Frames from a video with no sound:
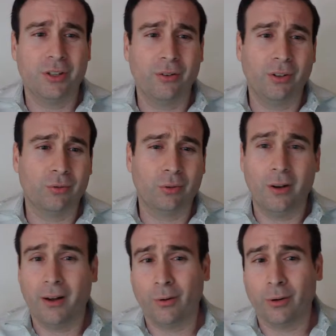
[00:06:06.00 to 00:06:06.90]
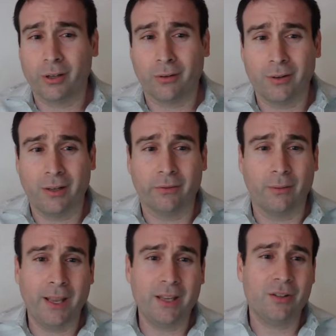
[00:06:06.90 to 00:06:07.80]
shows it's wrong or your own
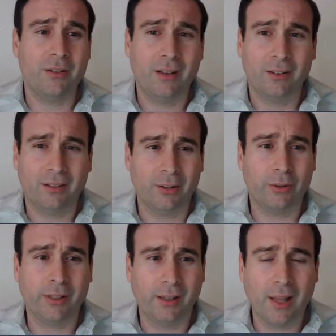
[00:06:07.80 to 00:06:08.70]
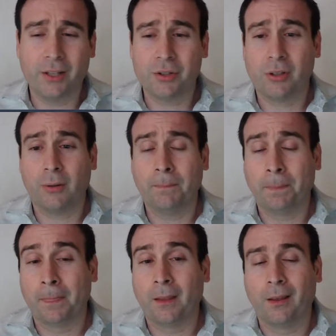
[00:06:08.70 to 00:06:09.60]
information that is clearly illogical,
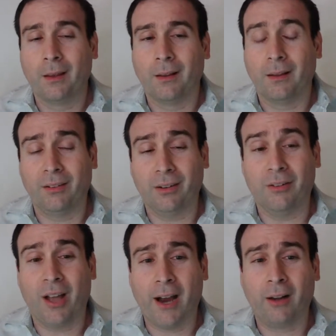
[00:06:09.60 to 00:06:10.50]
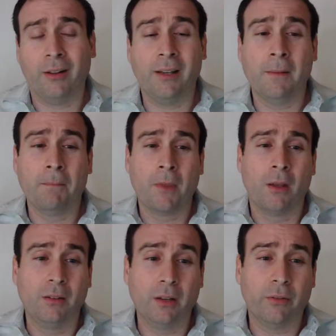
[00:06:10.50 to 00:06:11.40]
it's an entirely
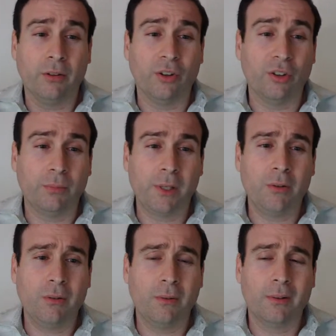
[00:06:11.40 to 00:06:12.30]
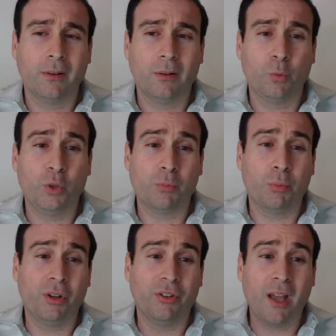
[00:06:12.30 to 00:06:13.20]
different dispute, which
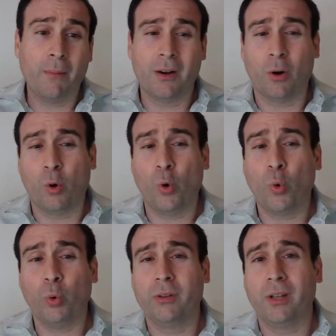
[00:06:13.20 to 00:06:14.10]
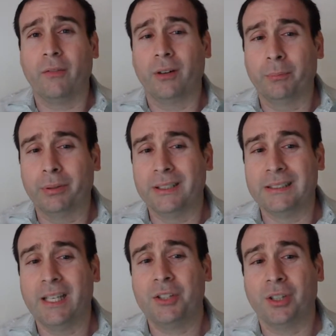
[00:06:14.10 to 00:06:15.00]
puts them in a whole different
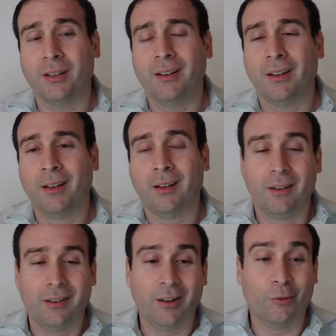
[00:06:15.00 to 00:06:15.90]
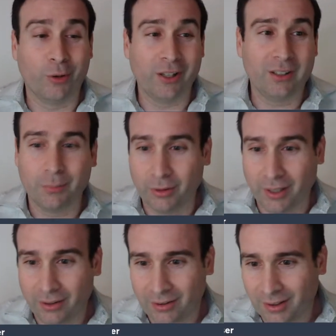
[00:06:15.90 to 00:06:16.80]
position of
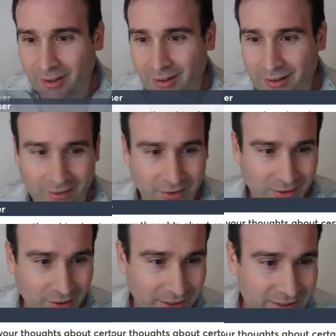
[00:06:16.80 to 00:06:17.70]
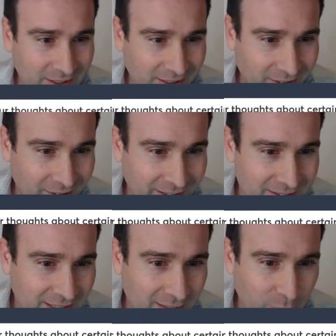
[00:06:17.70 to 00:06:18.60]
reasonableness. So let's see here. All right,
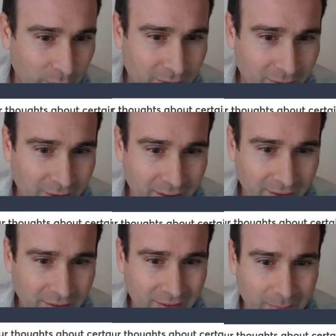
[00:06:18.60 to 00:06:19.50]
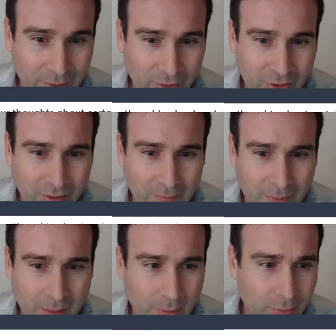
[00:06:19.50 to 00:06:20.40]
Steve, what are your thoughts about certain
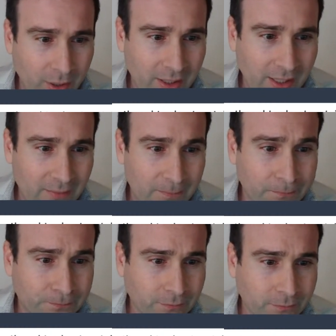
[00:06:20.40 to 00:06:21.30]
people bringing in